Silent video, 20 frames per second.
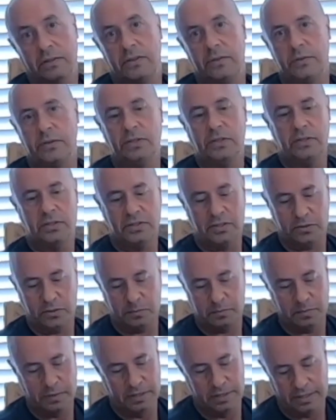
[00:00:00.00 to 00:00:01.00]
through YouTube
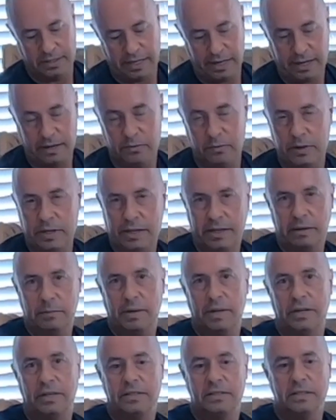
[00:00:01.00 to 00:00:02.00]
and reading
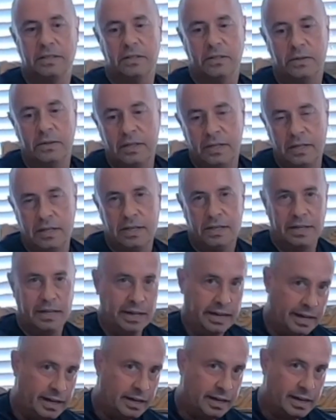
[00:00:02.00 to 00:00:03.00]
about it. So
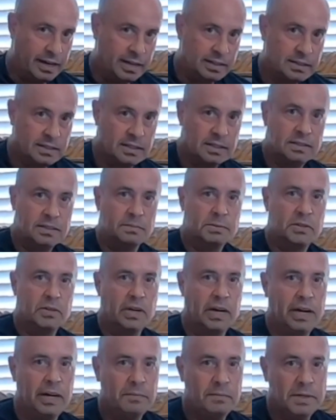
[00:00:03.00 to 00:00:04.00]
again, guys,
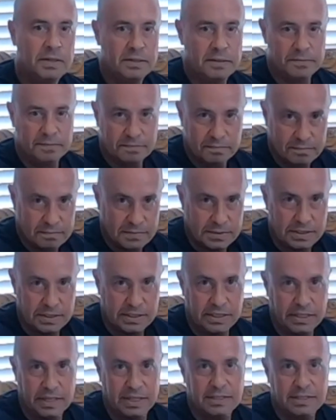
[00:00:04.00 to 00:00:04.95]
subscribe. See you next